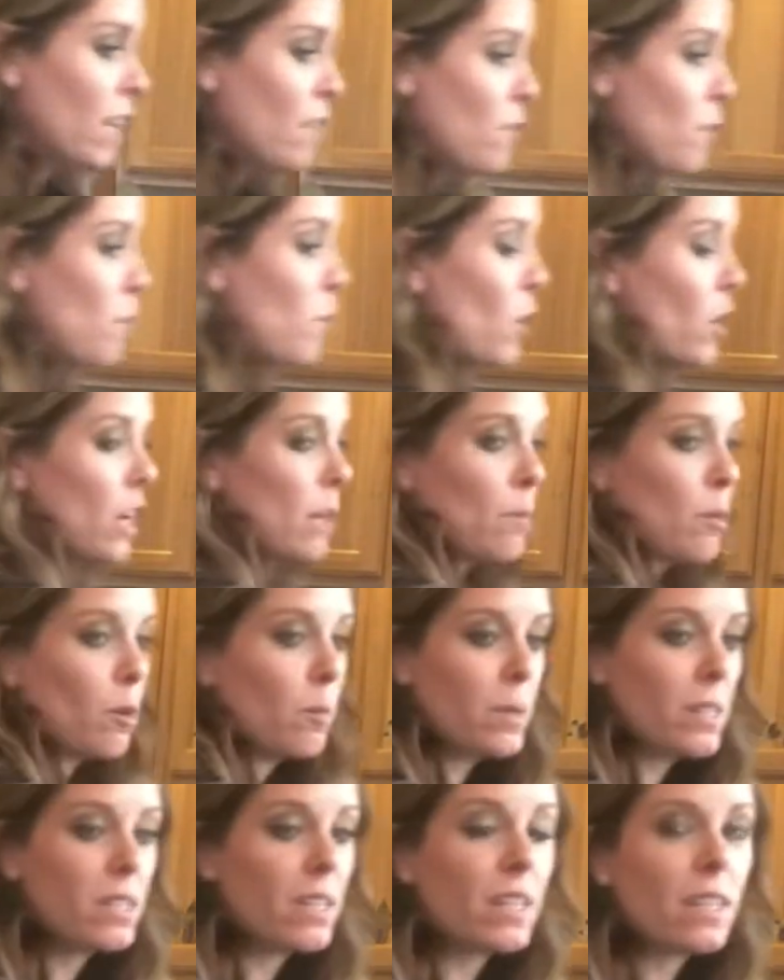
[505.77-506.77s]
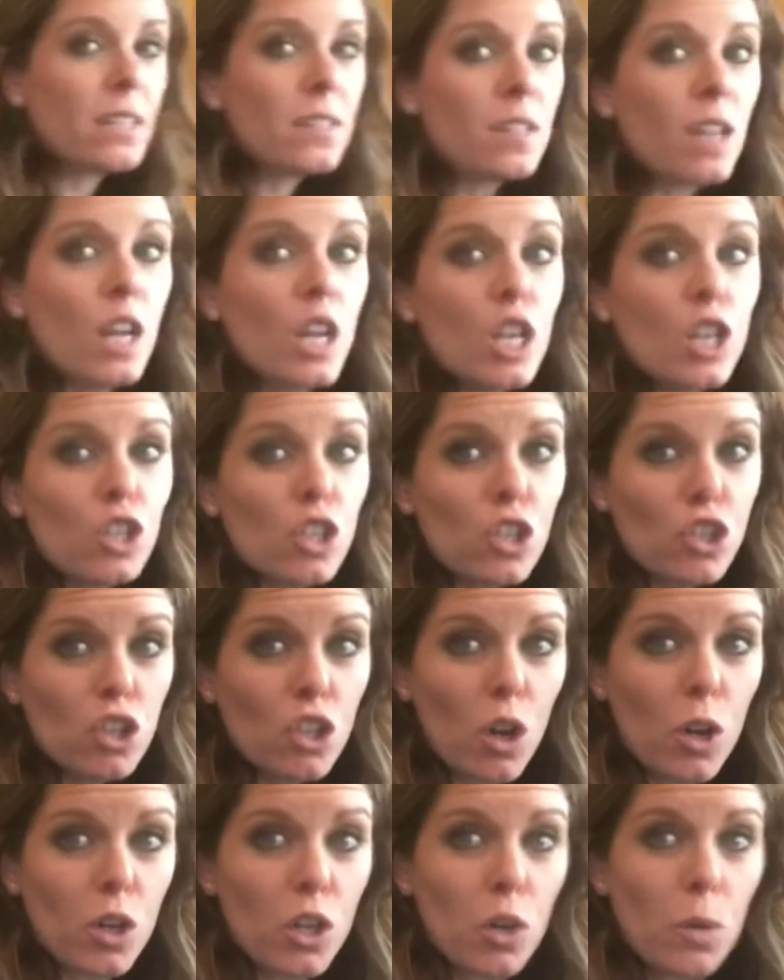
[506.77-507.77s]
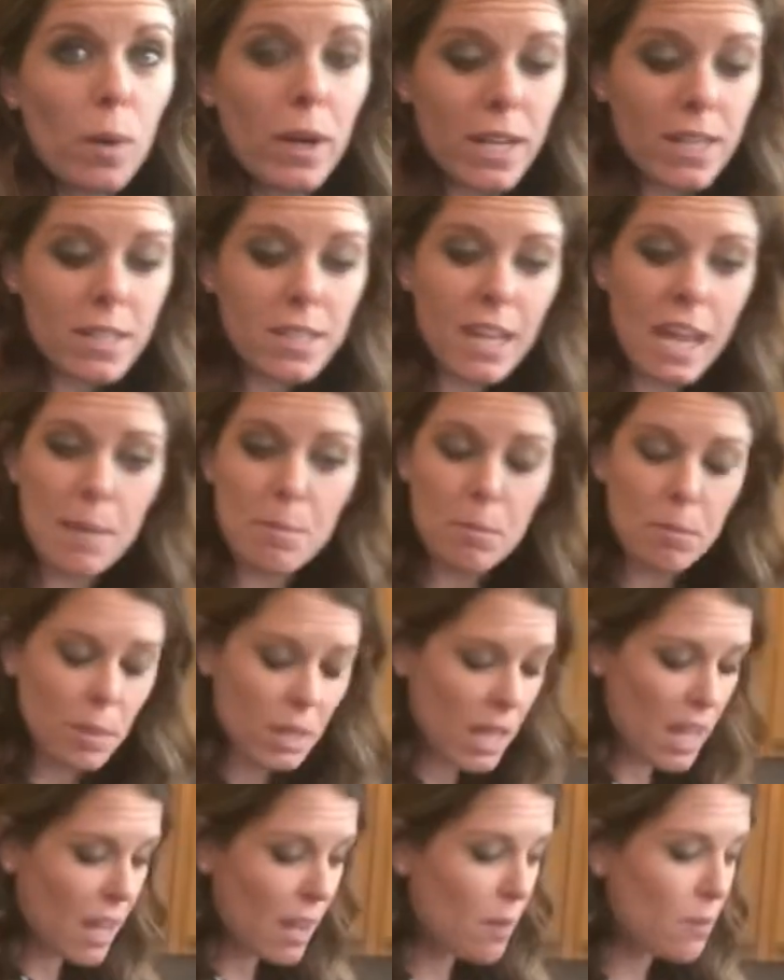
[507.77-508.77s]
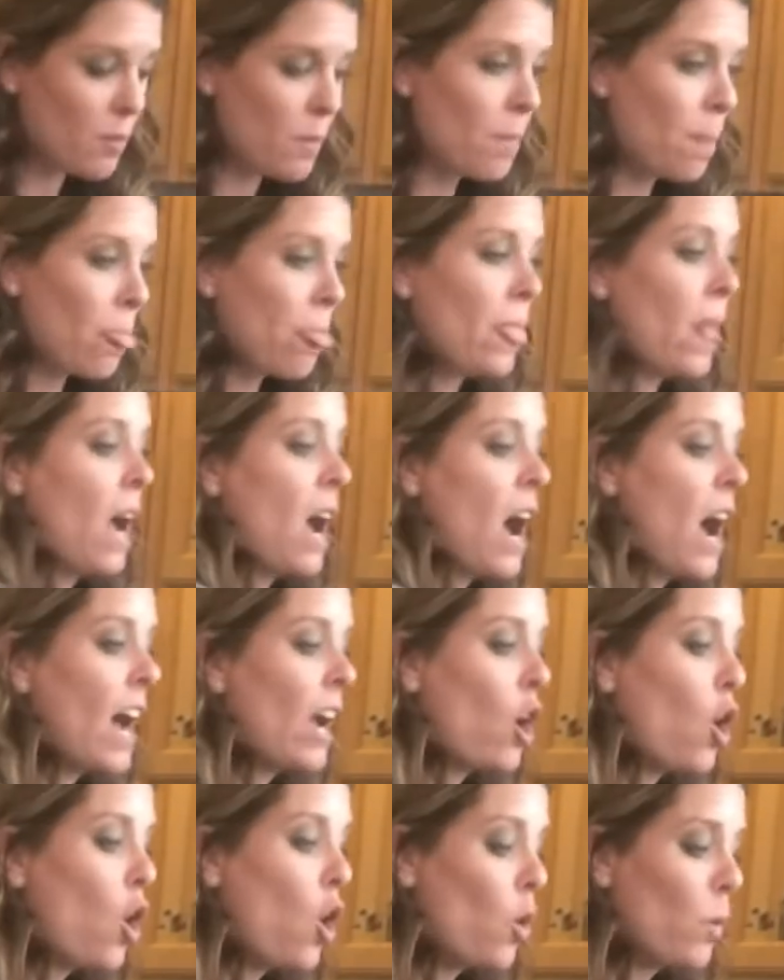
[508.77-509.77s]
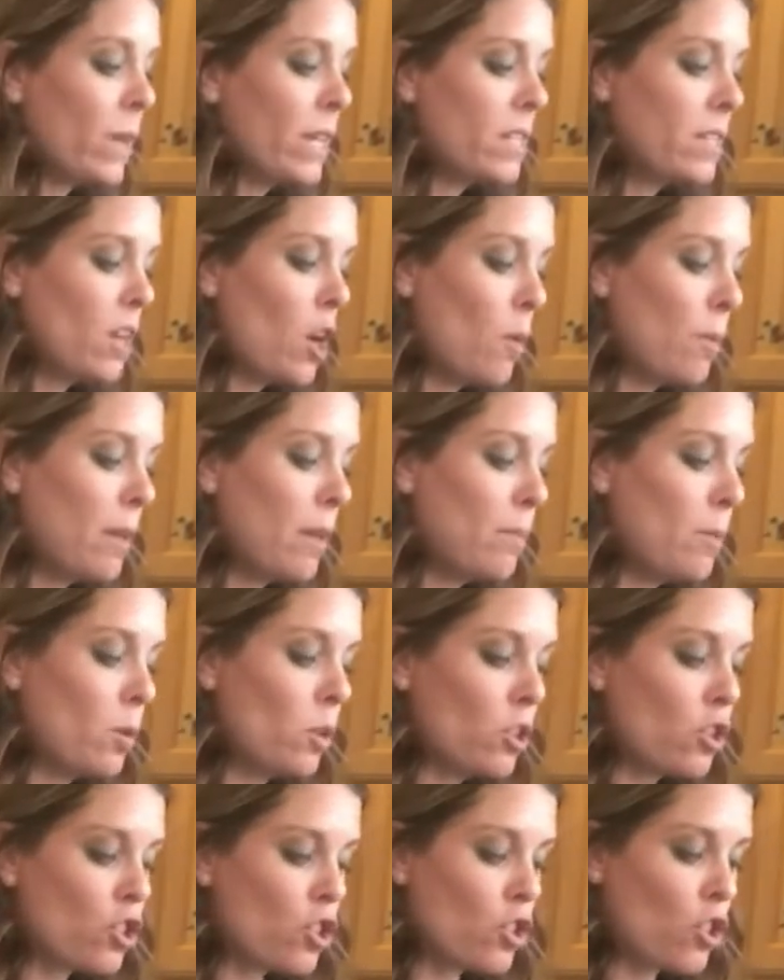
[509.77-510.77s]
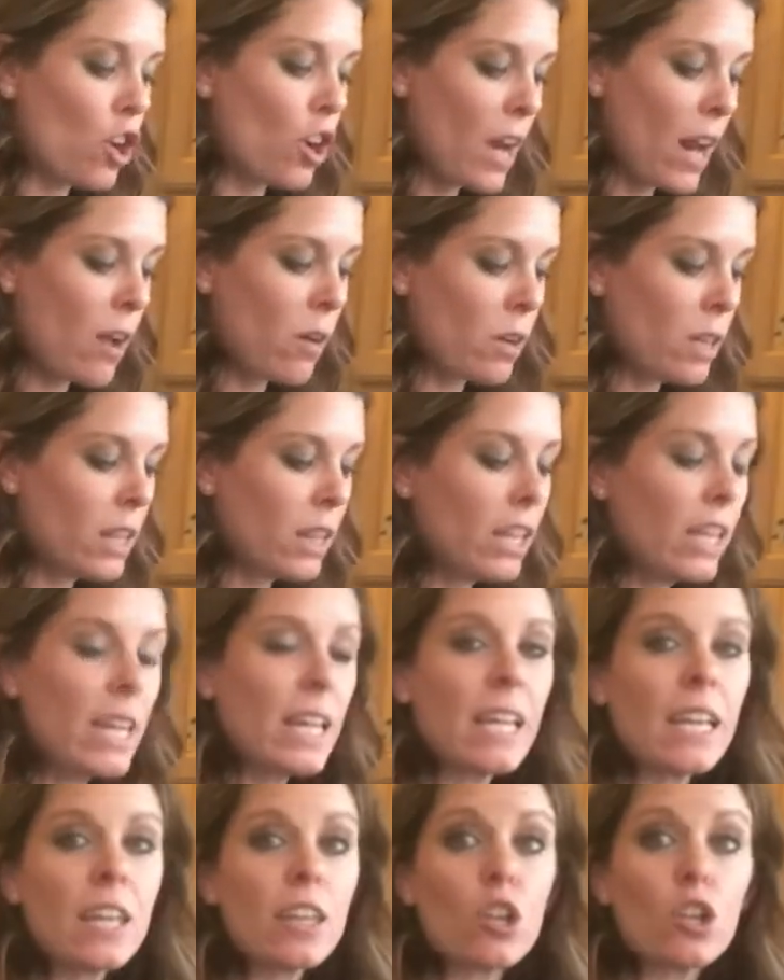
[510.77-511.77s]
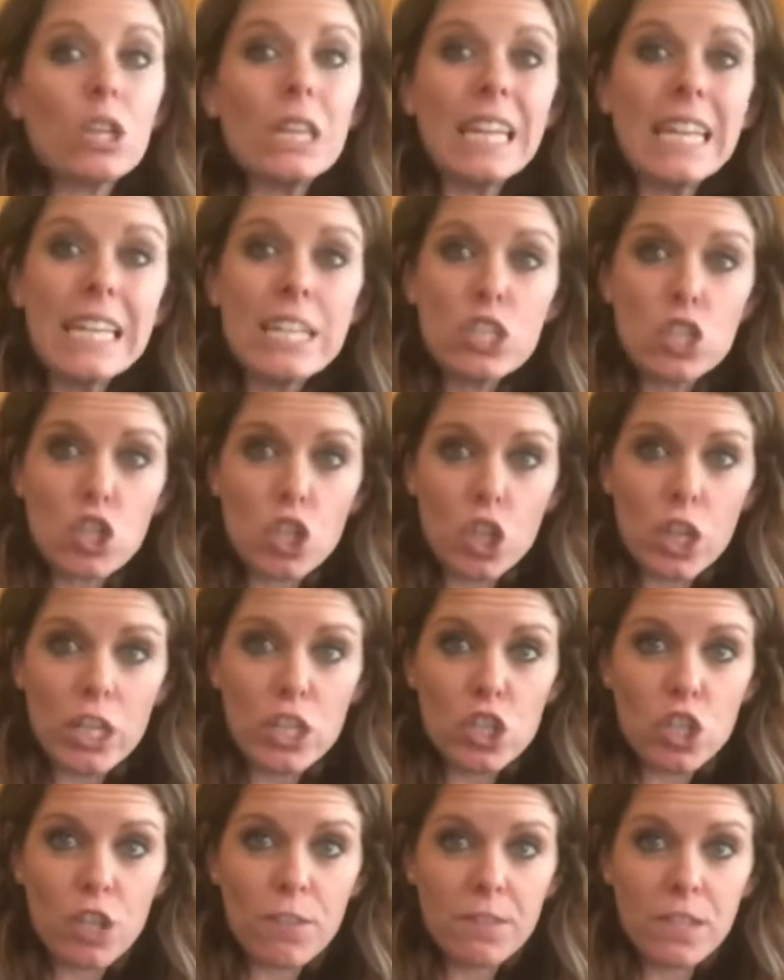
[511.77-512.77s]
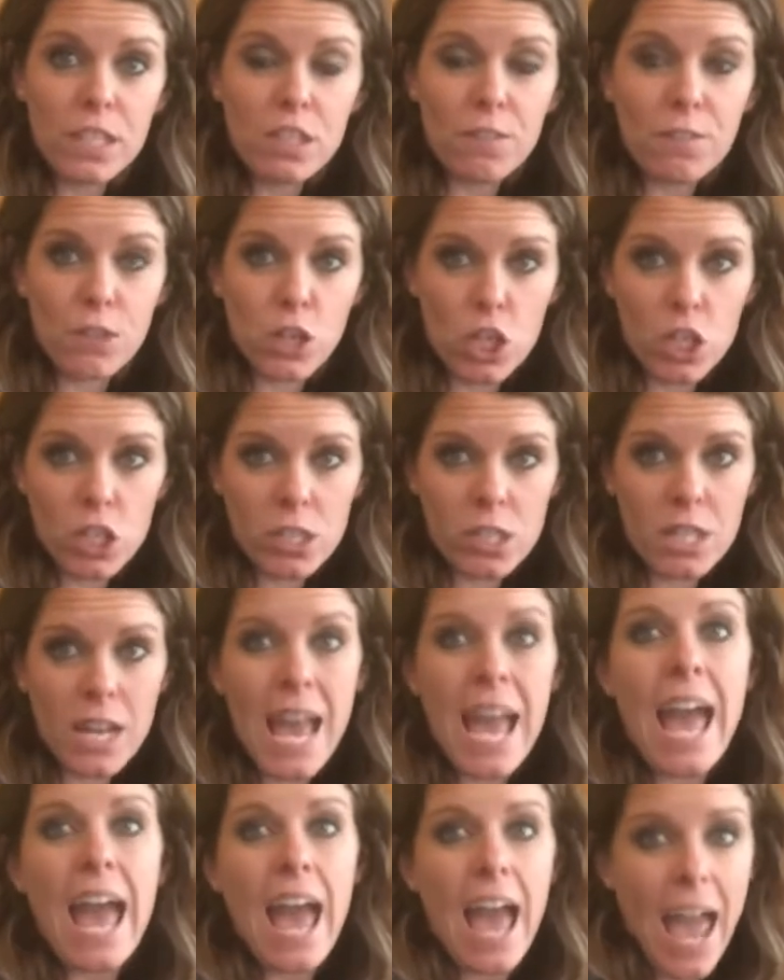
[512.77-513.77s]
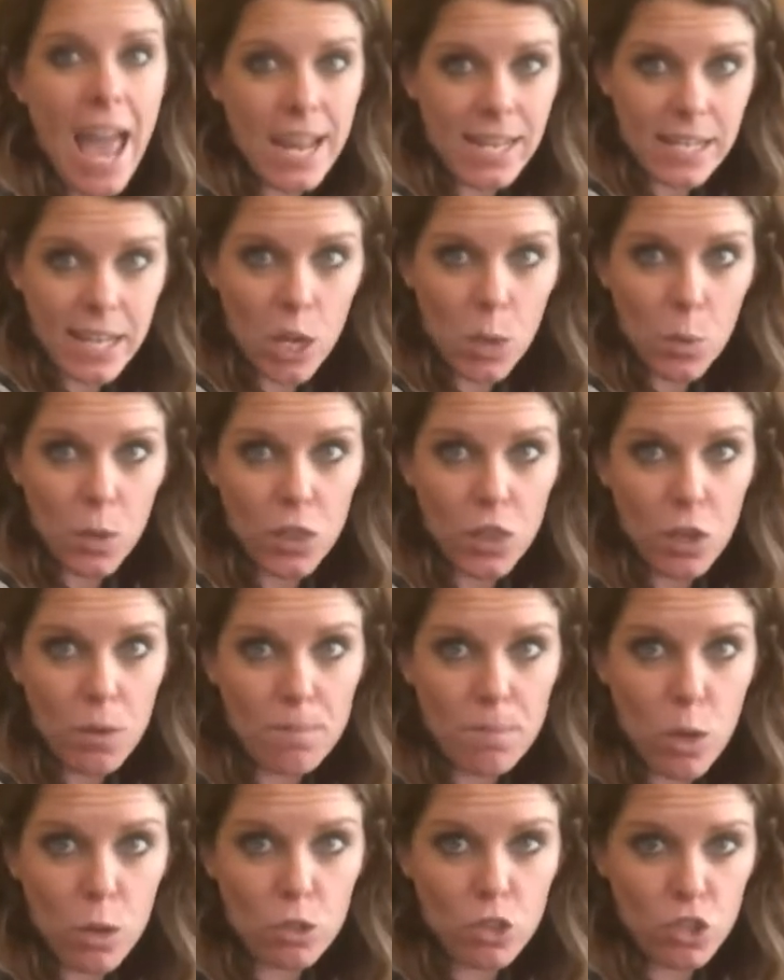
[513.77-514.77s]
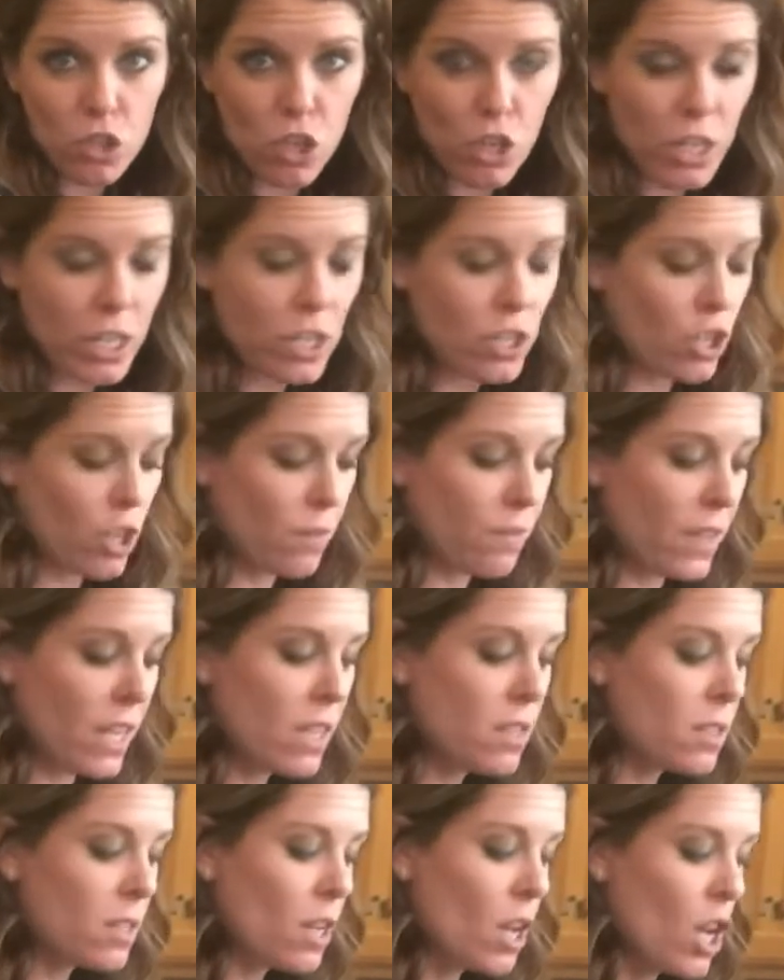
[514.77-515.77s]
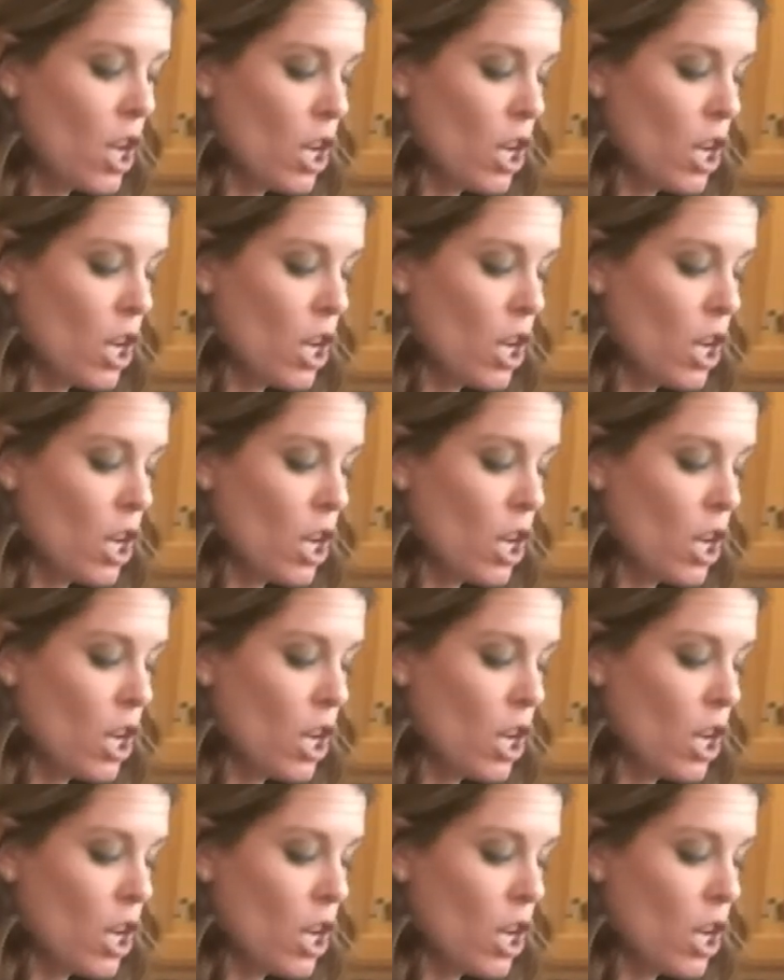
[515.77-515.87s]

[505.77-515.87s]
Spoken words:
for party purposes to show you what it's capable of. I always tell people to start out cleaning their least dirty surface first, ending with their most dirty surface.